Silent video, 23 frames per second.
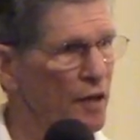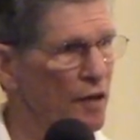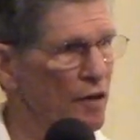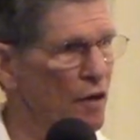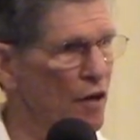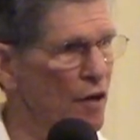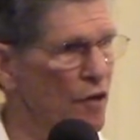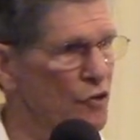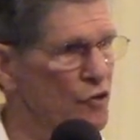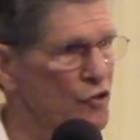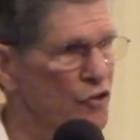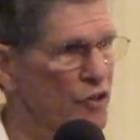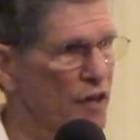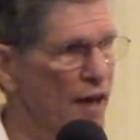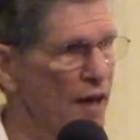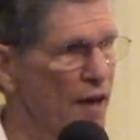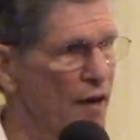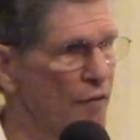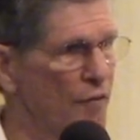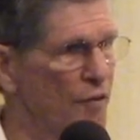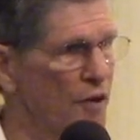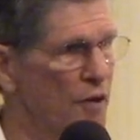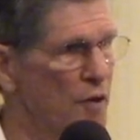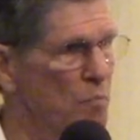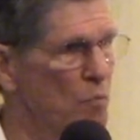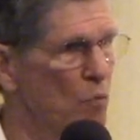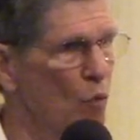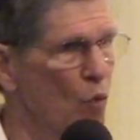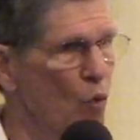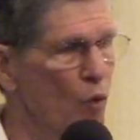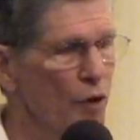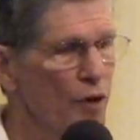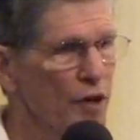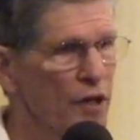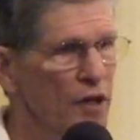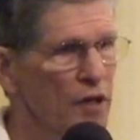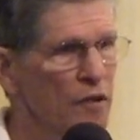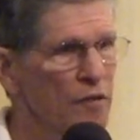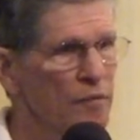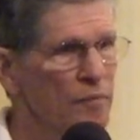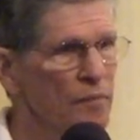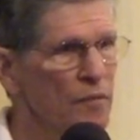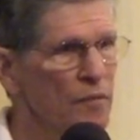and on Saturday morning.